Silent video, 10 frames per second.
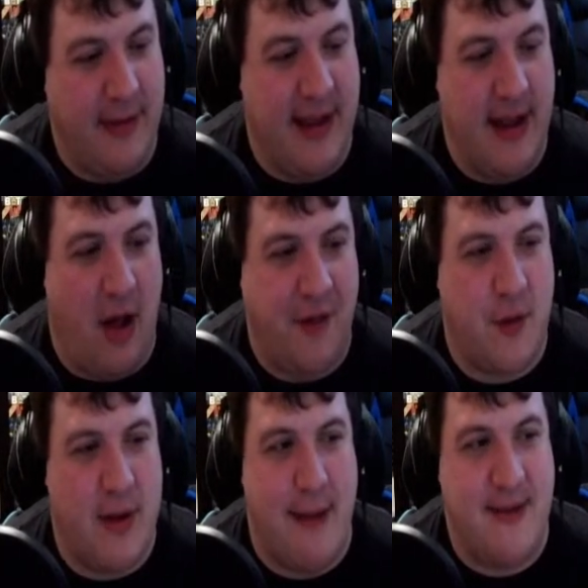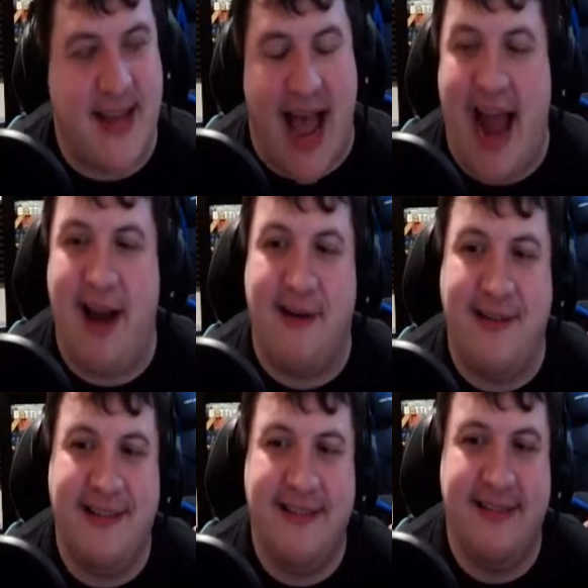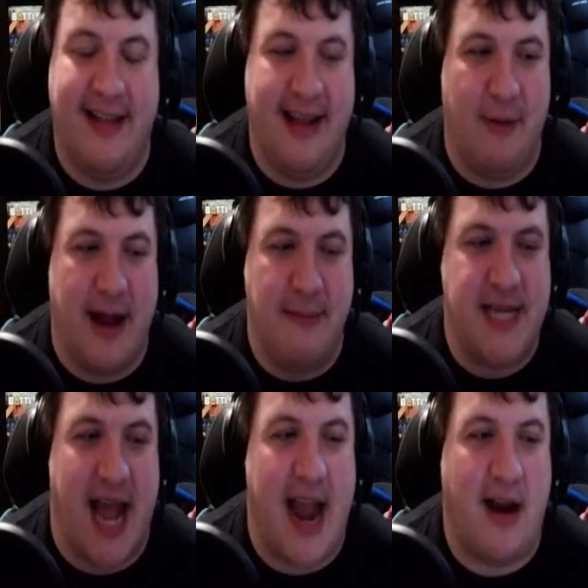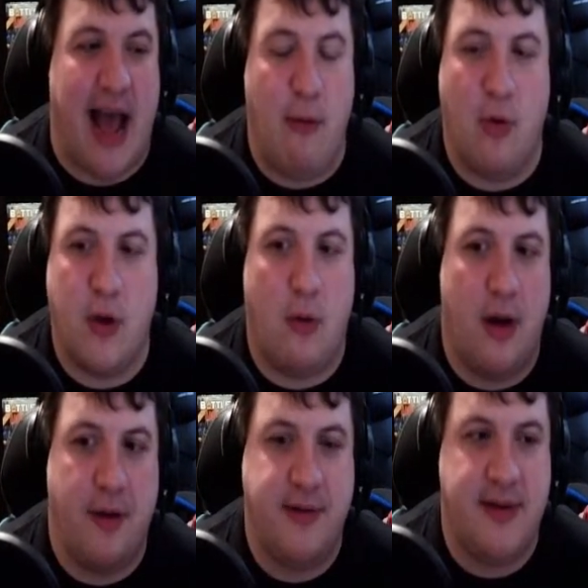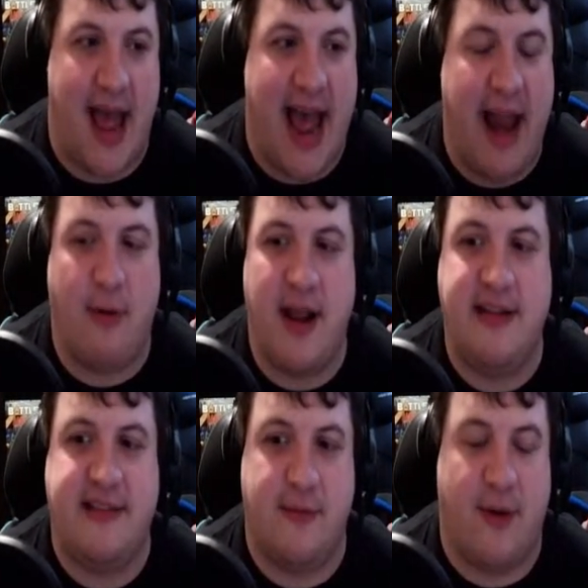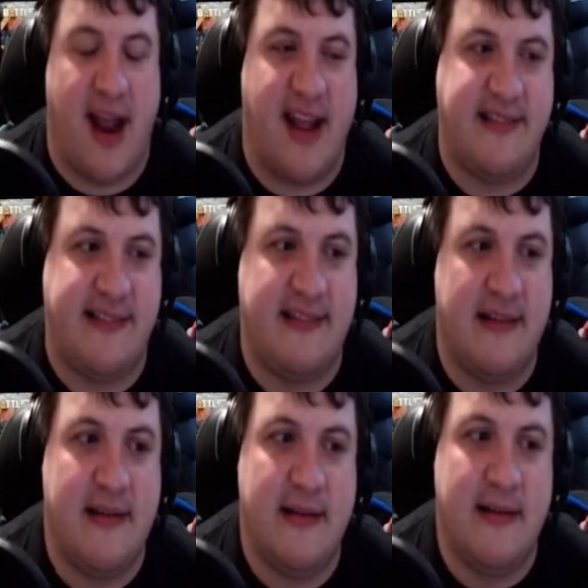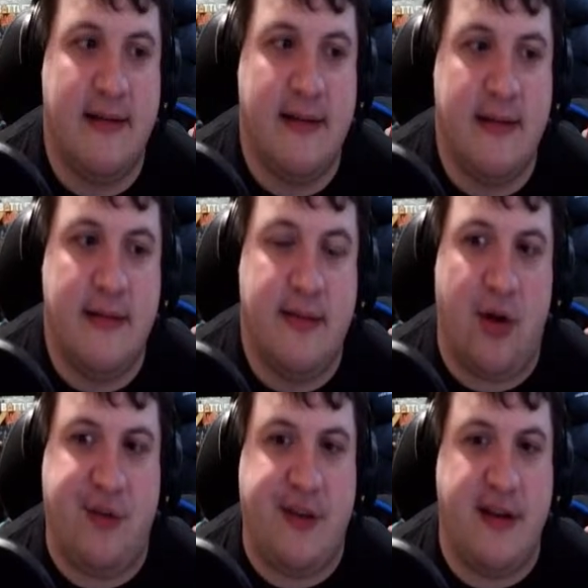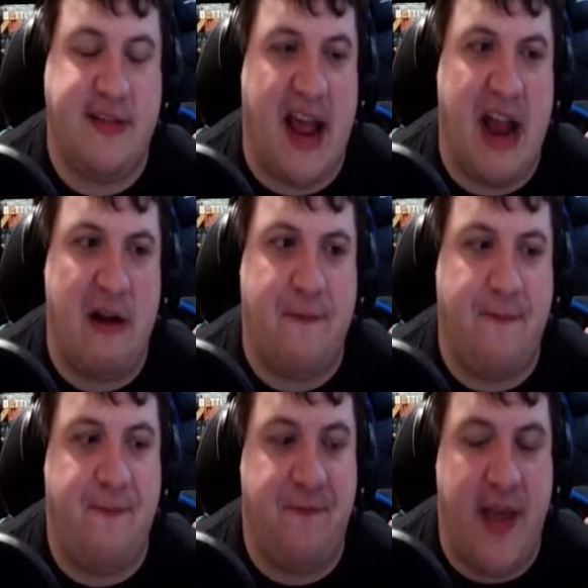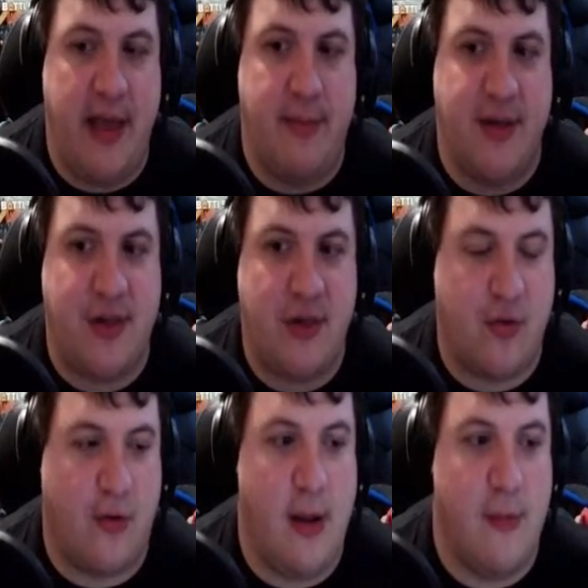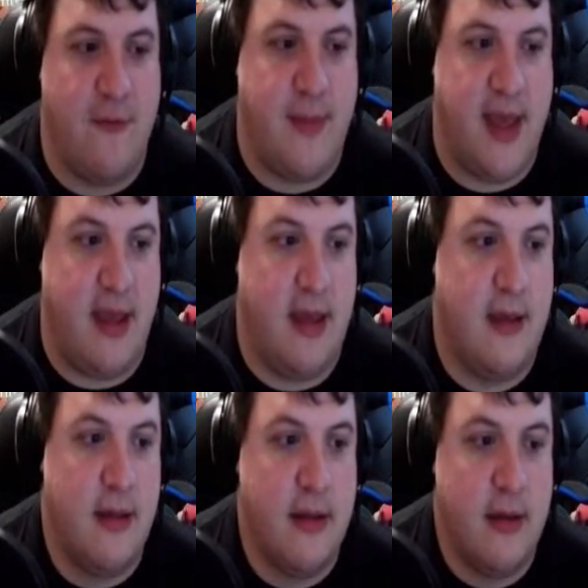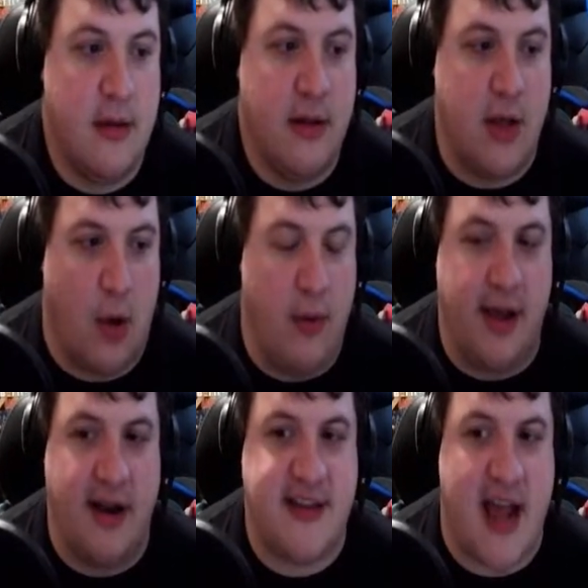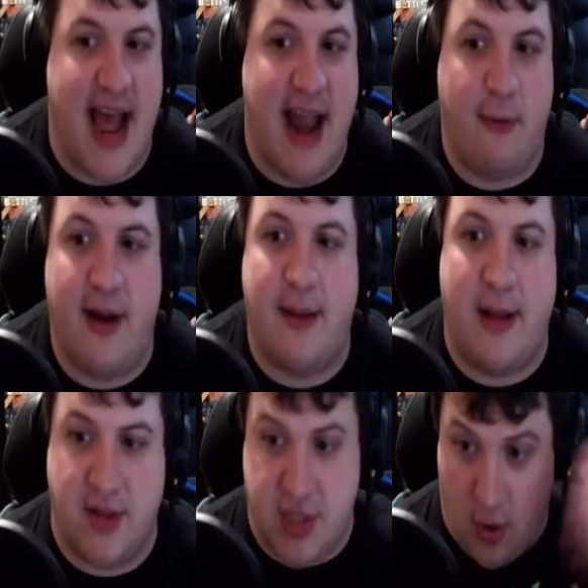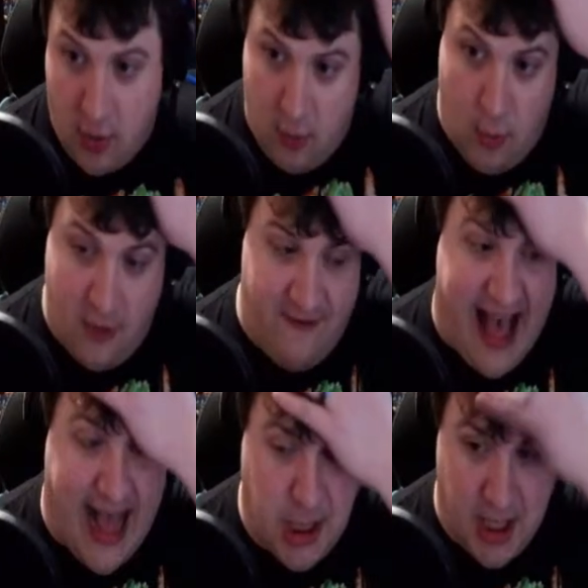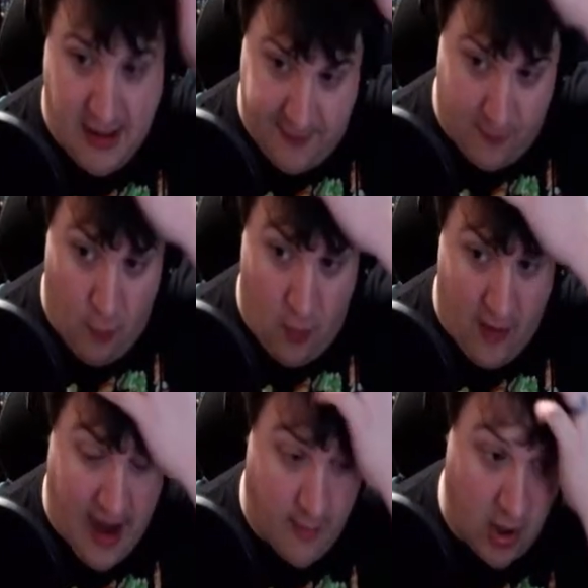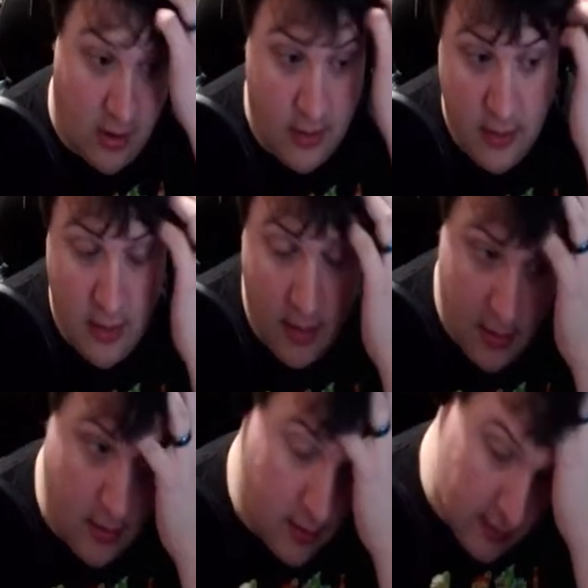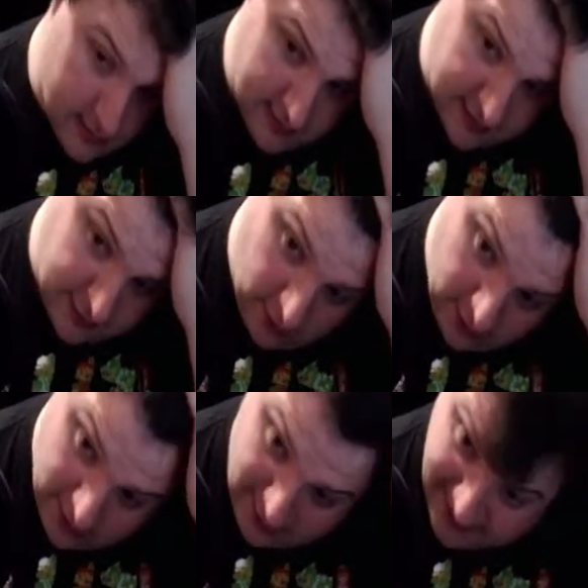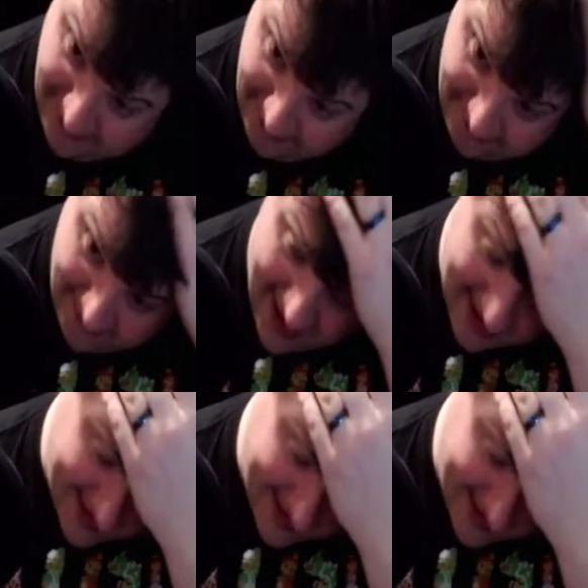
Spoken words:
Also when I'm tired, I will go on tirades and rants. There's an entire famous stream of me going on a tirade about the Total War factions for Warhammer. Because holy fuck.